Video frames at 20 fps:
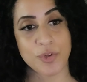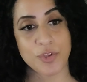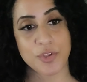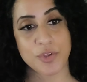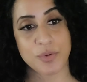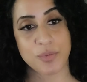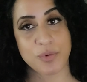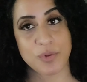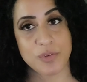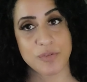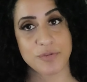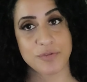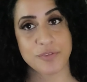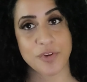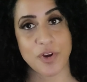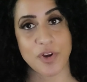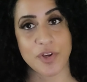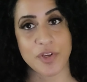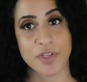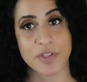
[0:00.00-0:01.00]
you will
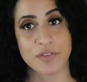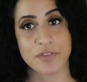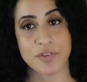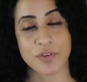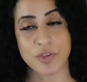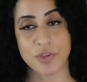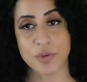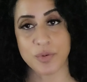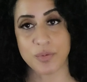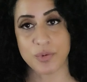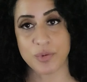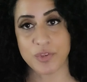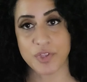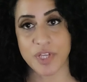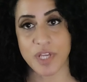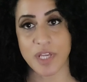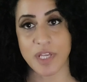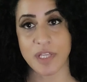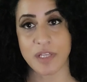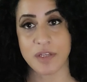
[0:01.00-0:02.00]
find you will
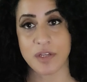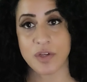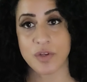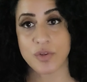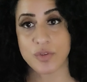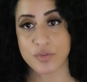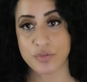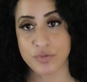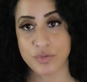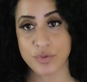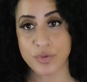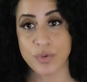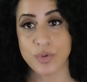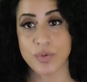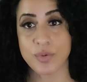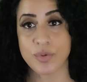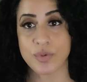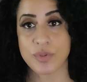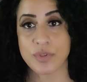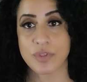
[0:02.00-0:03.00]
gain
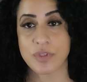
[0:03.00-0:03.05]
control